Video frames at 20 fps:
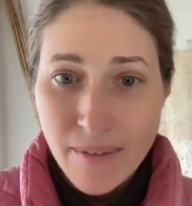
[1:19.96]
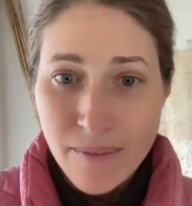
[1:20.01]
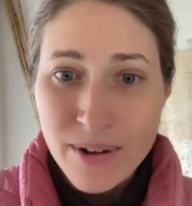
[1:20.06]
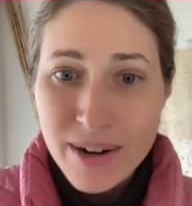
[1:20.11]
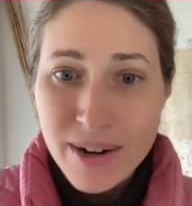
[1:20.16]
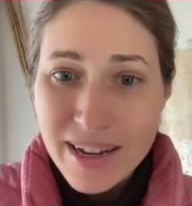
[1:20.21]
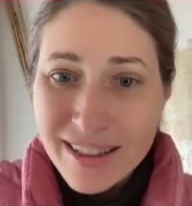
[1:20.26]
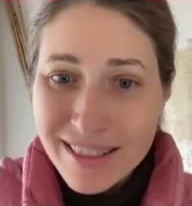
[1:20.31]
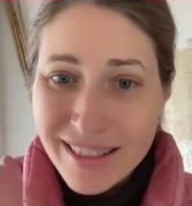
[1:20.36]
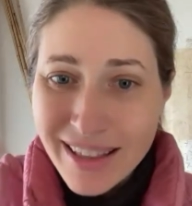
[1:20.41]

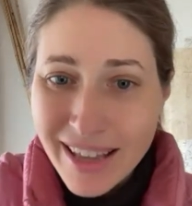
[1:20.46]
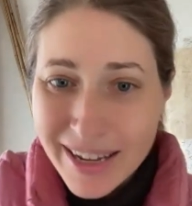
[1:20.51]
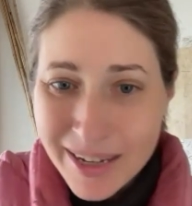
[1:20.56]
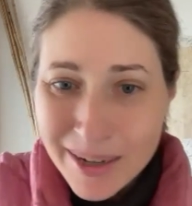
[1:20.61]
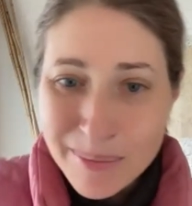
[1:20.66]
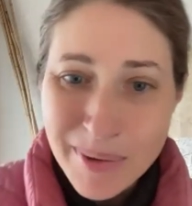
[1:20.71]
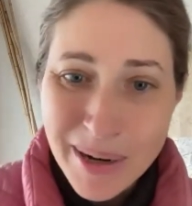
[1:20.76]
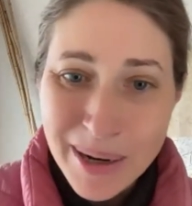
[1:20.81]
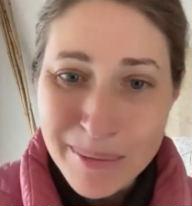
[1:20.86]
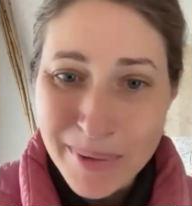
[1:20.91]
What I like
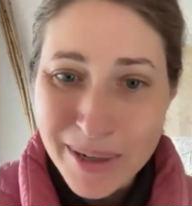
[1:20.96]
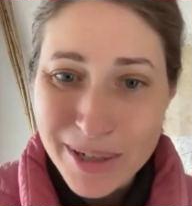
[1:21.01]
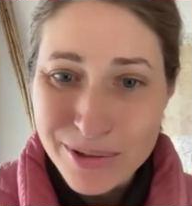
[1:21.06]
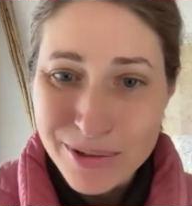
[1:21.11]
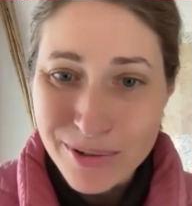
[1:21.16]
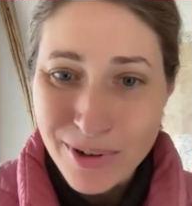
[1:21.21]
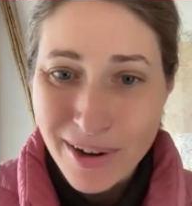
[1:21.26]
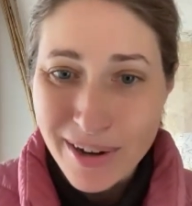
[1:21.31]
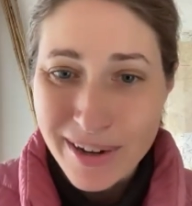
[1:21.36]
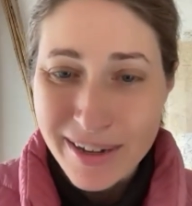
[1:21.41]
about my
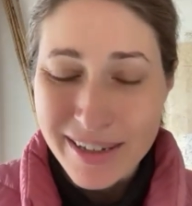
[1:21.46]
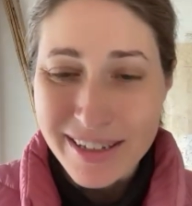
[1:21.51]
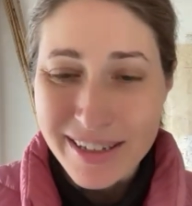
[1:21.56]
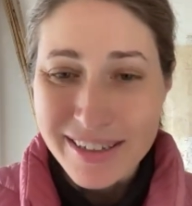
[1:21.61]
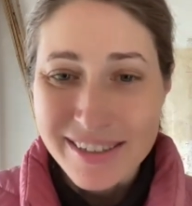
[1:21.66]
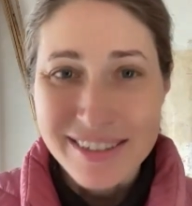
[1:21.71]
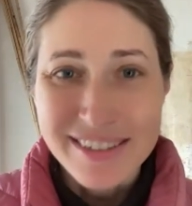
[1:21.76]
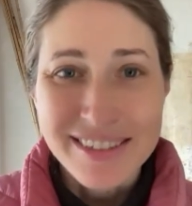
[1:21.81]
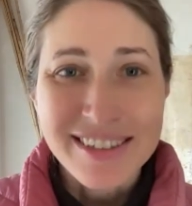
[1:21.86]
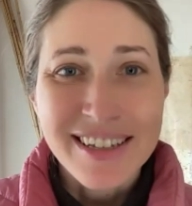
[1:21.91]
drawing
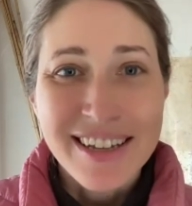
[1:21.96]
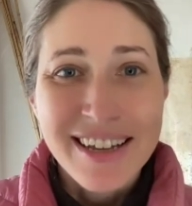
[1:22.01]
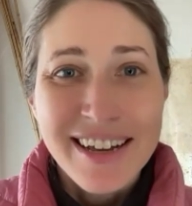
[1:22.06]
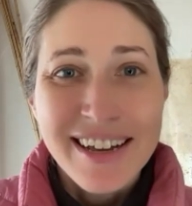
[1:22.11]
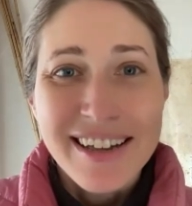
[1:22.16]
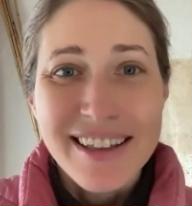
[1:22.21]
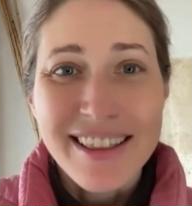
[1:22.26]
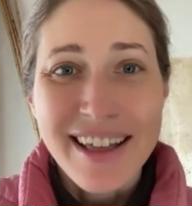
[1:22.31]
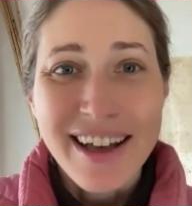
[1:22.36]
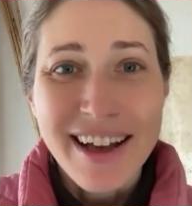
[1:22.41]
is
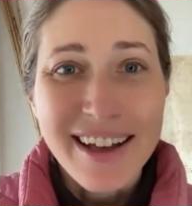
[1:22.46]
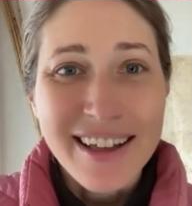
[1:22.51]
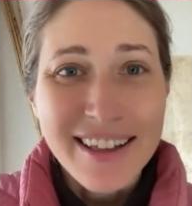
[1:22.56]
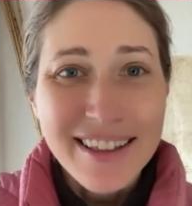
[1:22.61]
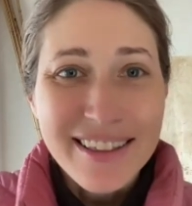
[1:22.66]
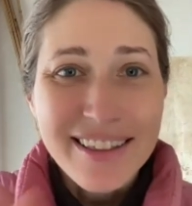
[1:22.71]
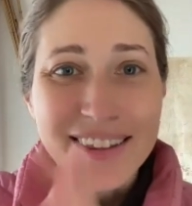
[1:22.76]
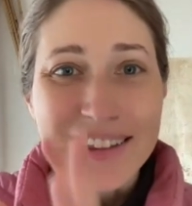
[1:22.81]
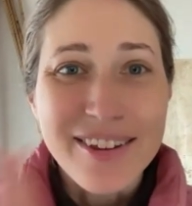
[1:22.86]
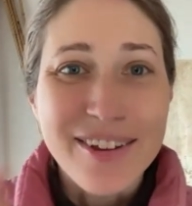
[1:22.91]

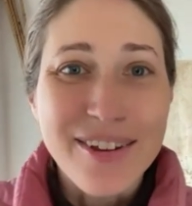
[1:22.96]
that,